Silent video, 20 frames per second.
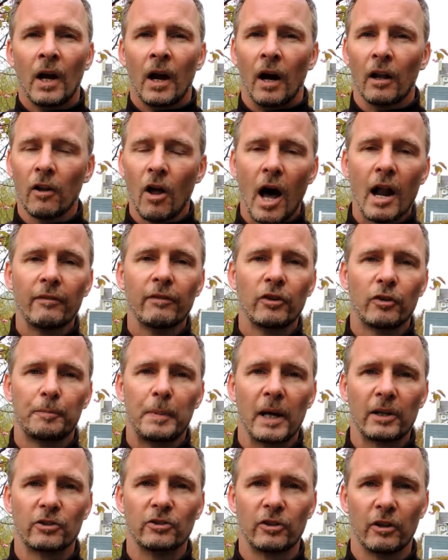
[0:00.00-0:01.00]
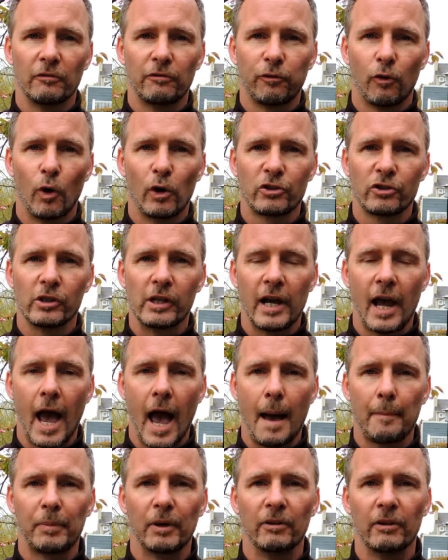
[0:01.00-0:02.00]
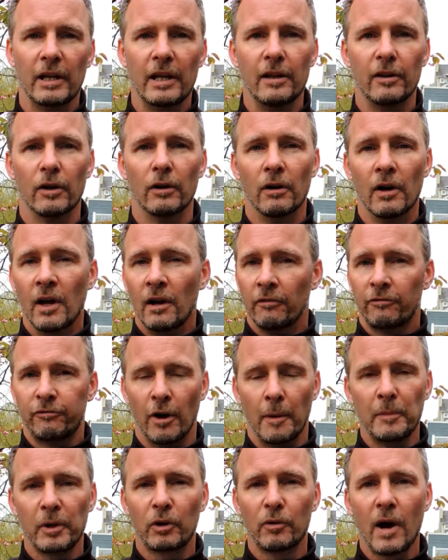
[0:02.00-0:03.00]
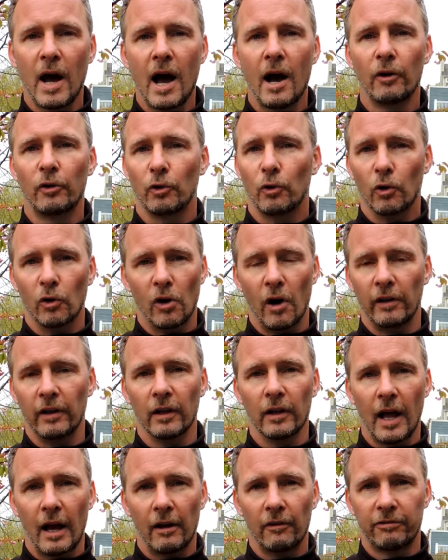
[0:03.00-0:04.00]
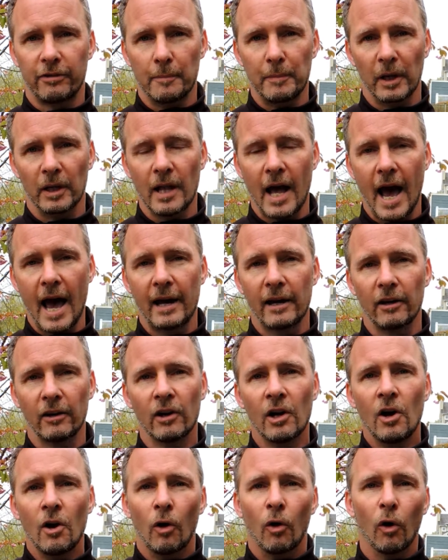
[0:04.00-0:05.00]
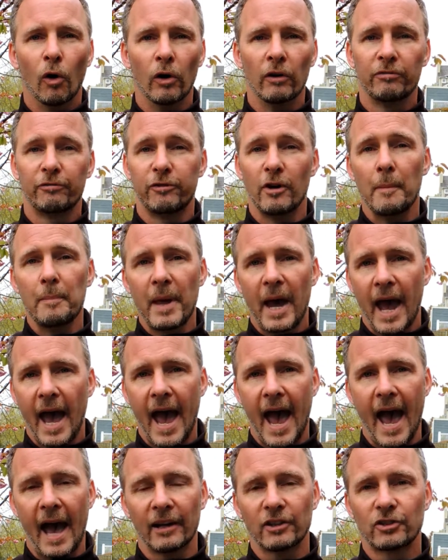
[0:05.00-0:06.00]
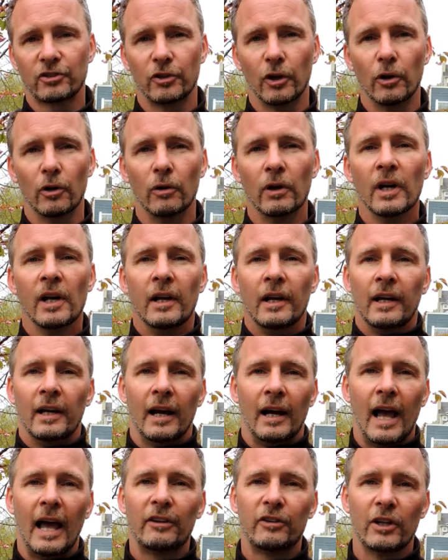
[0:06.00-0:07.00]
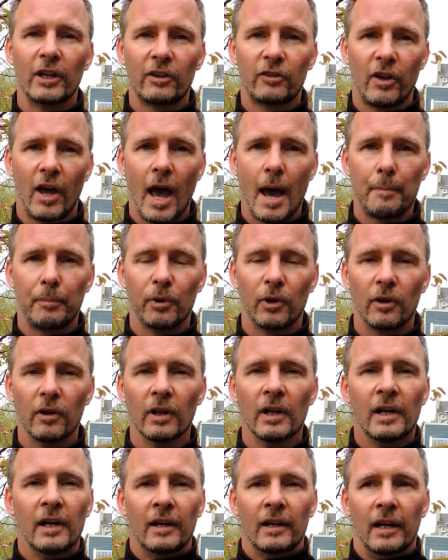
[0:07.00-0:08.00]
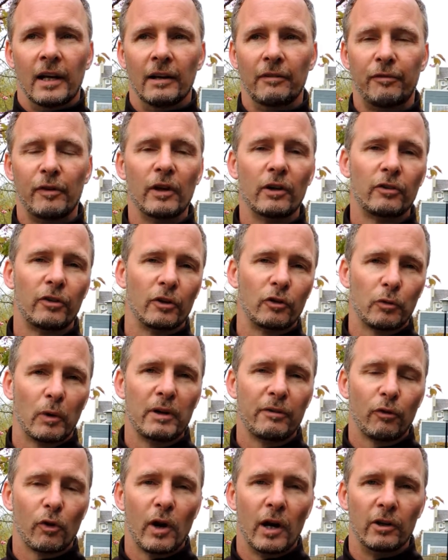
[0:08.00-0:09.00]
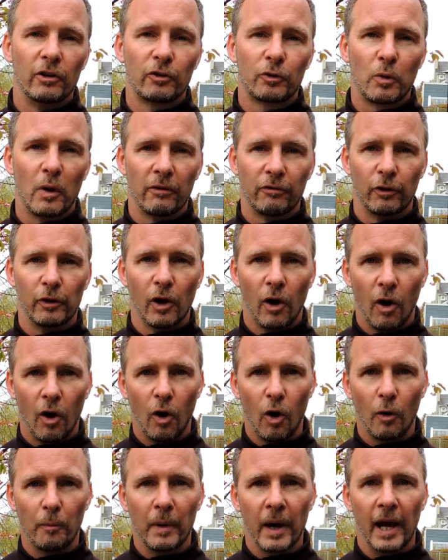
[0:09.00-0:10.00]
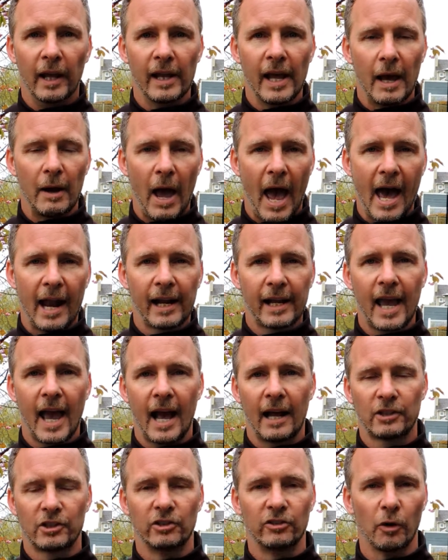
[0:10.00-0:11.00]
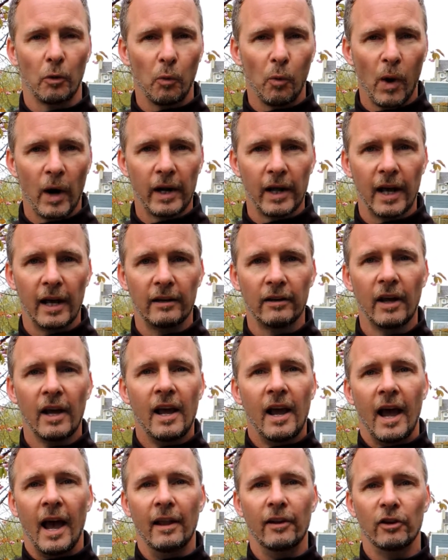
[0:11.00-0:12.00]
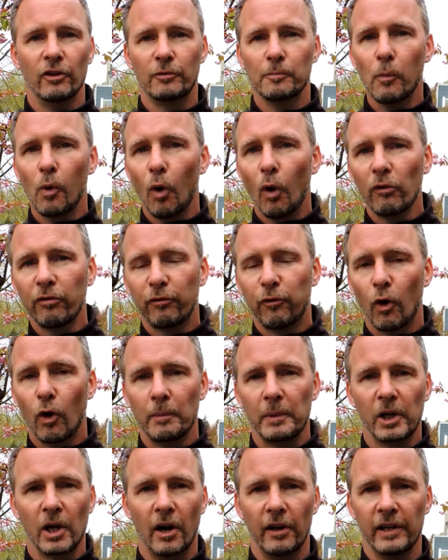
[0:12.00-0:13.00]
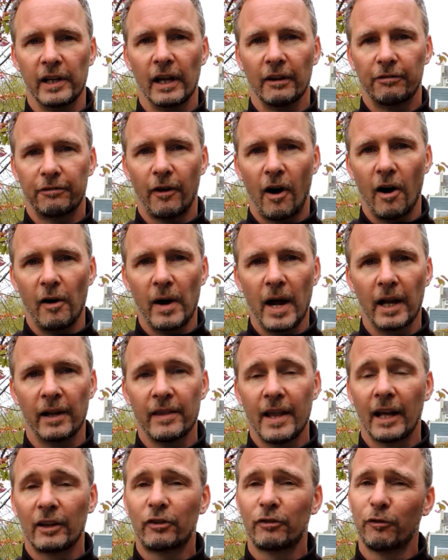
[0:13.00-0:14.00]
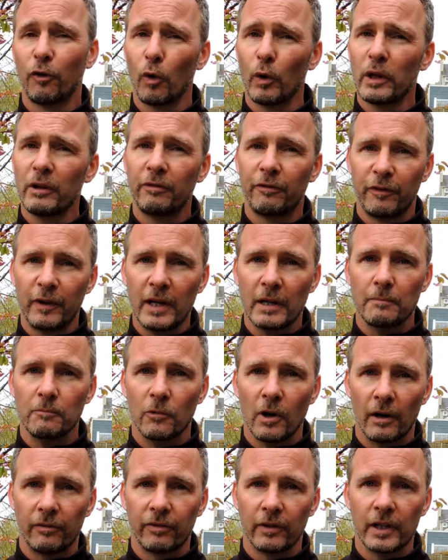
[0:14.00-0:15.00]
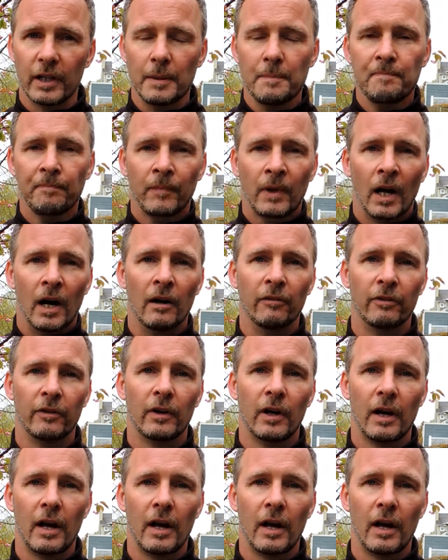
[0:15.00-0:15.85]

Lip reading: A lot of inspections unfortunately happen either from the ground or from the ladder or from the hatch. So as an example, if there's a 2,400 square foot home and an attic hatch is at one end and there's mold forming on the far end, that's 40 feet roughly of